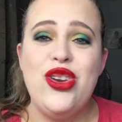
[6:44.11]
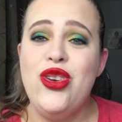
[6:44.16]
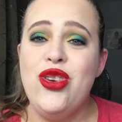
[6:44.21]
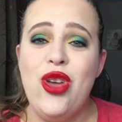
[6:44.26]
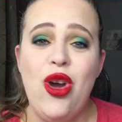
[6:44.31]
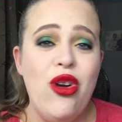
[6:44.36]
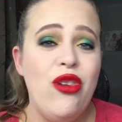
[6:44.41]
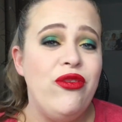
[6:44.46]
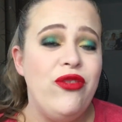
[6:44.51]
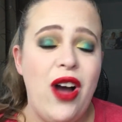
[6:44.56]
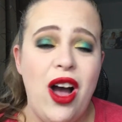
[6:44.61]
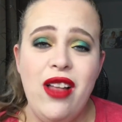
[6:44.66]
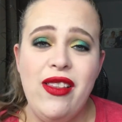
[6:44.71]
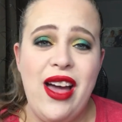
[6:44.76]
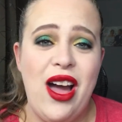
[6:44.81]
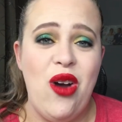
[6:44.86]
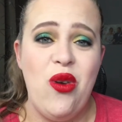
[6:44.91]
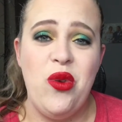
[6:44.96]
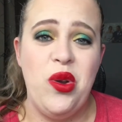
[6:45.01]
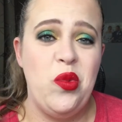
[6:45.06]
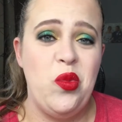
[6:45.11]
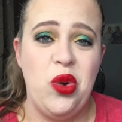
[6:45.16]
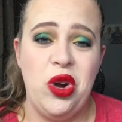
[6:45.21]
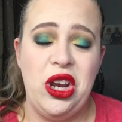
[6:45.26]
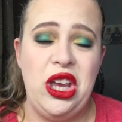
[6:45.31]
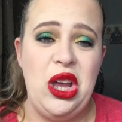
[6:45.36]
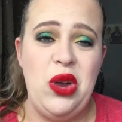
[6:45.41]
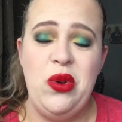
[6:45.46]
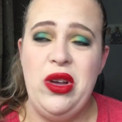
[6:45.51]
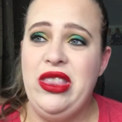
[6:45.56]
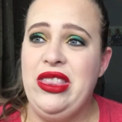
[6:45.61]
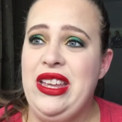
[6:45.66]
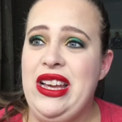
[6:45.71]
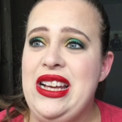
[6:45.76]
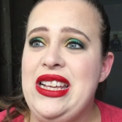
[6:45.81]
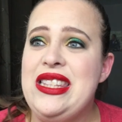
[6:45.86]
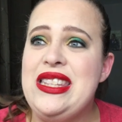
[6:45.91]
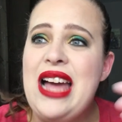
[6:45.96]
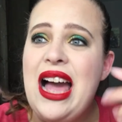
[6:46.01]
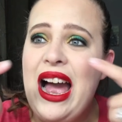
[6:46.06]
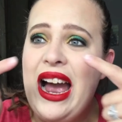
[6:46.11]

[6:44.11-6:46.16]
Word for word: no fallout when working with this.